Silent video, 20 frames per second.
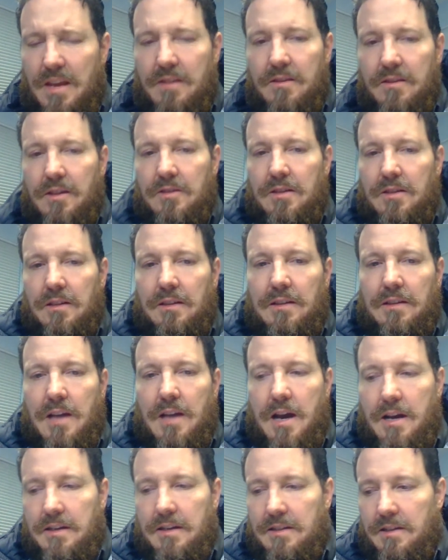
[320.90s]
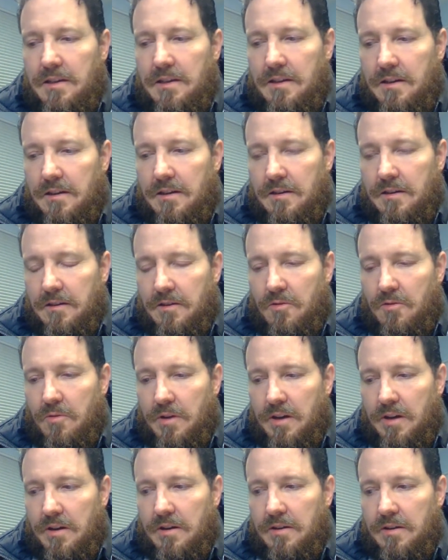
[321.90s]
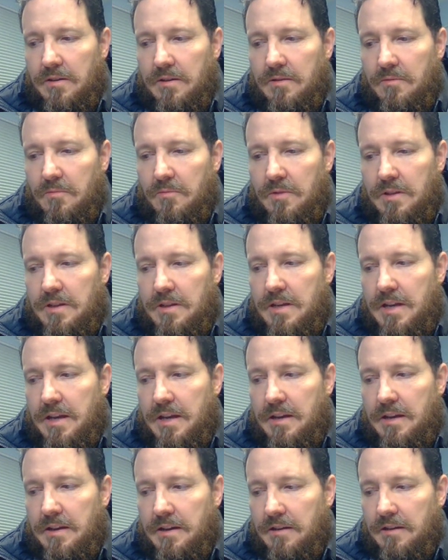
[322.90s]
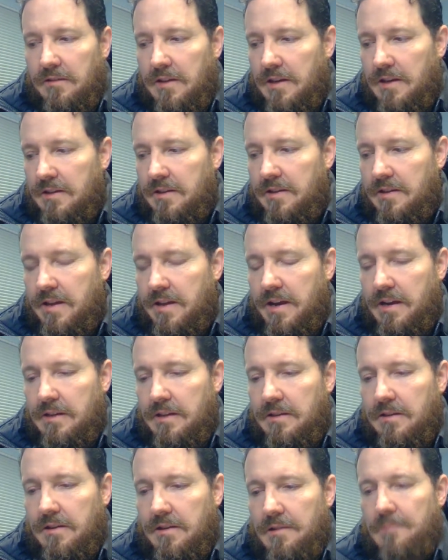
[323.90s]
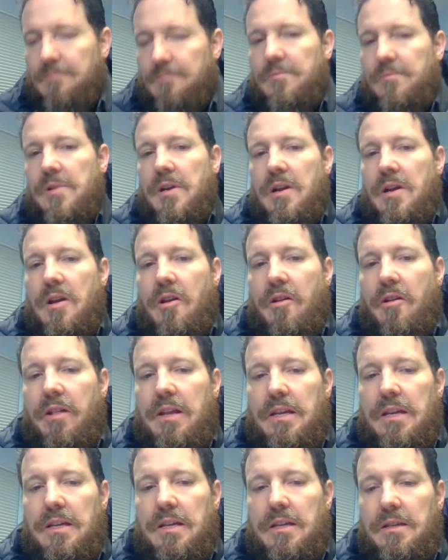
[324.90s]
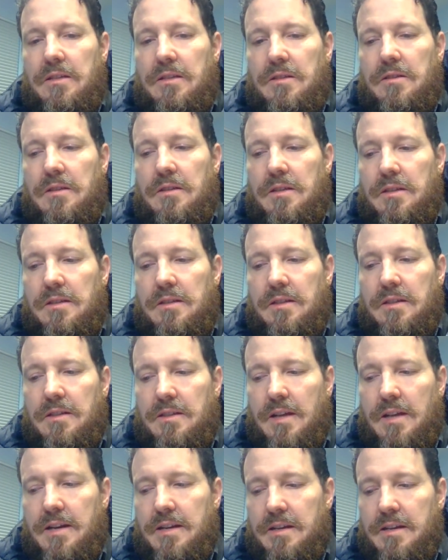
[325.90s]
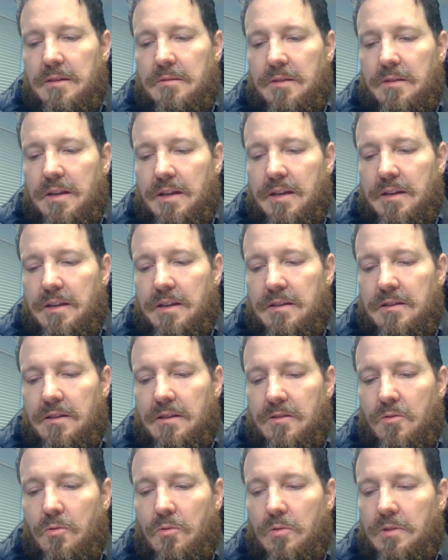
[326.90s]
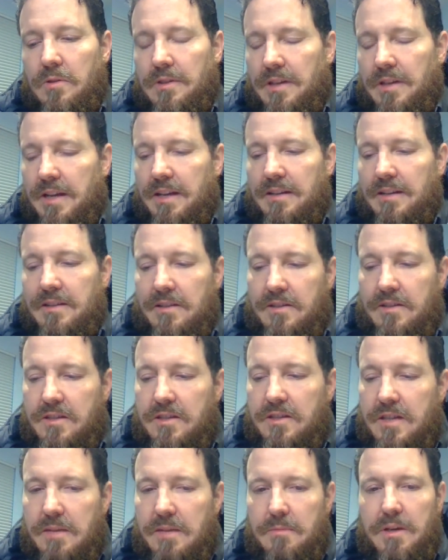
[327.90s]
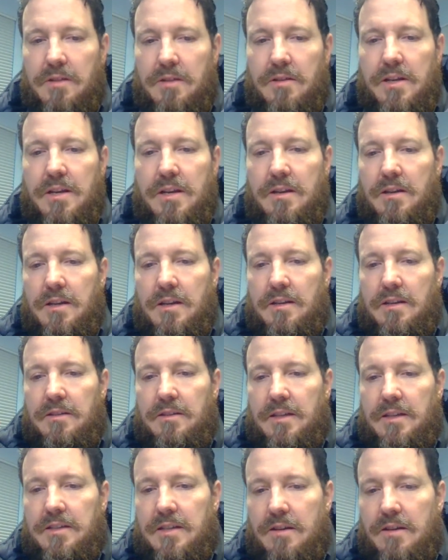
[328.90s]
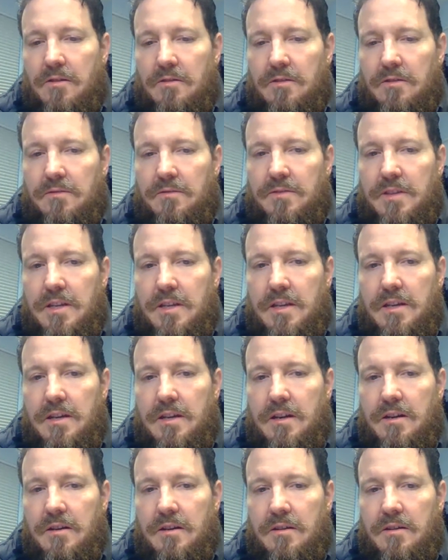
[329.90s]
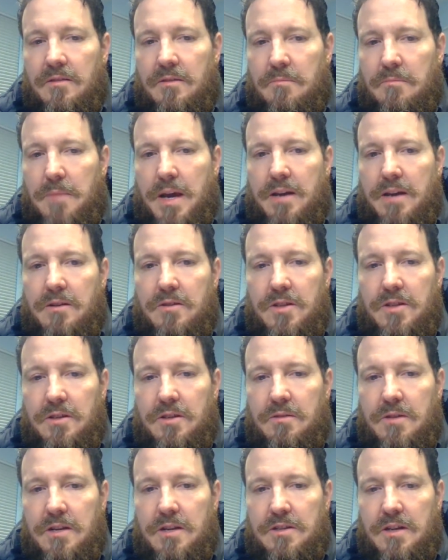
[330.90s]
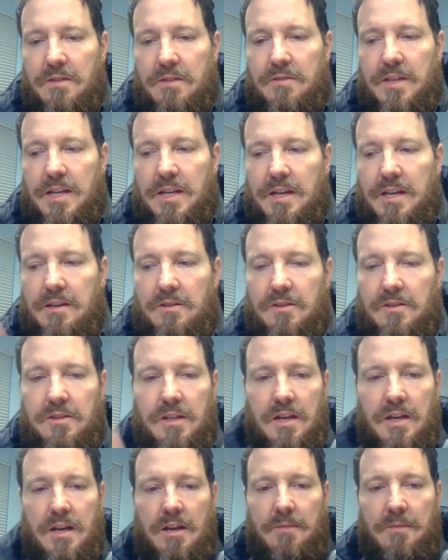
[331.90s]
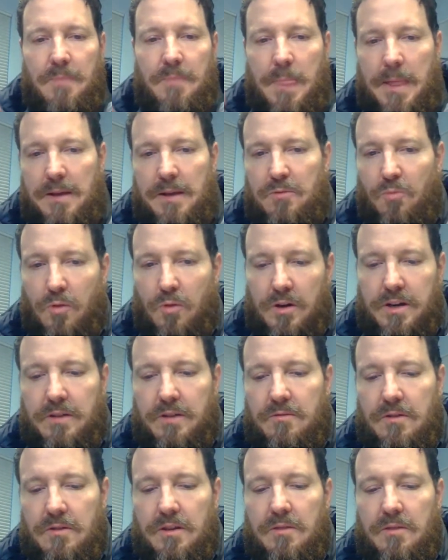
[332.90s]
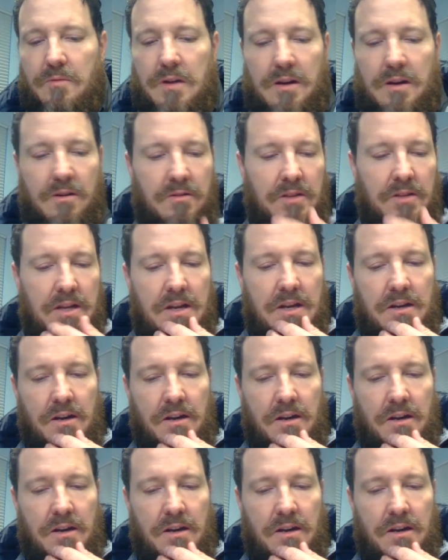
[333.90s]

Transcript: There's a lot going on with Den, and a lot that is exciting and cool, and seemingly like say all of the matter generation, everything else is working really well.